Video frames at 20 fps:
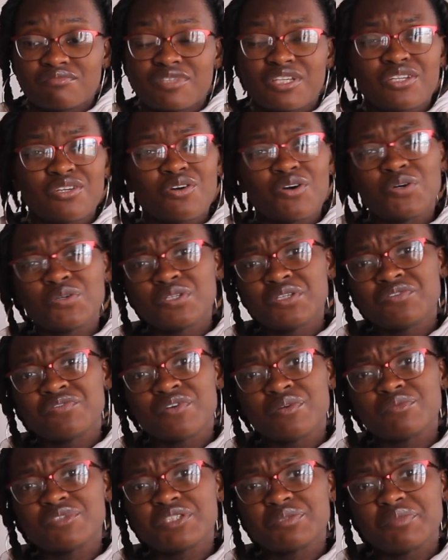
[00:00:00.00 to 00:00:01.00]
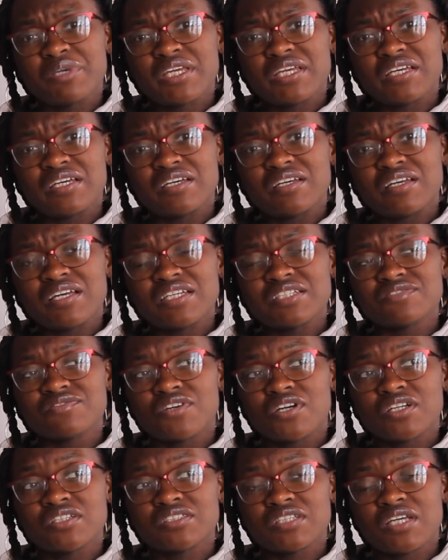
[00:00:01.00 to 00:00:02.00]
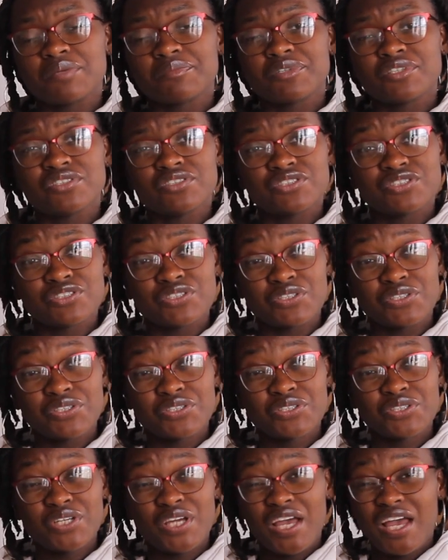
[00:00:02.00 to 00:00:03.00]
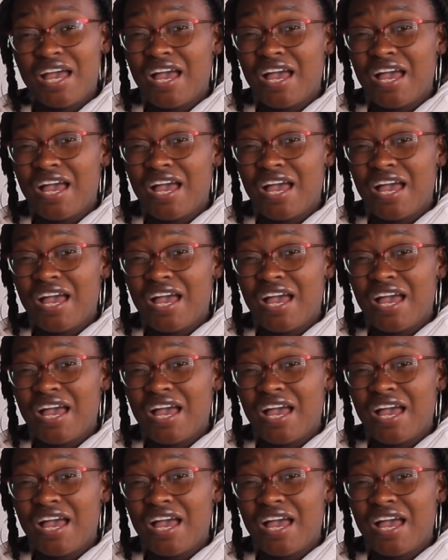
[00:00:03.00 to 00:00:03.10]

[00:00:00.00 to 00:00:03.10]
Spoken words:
and only from Jamaica as far as I'm concerned.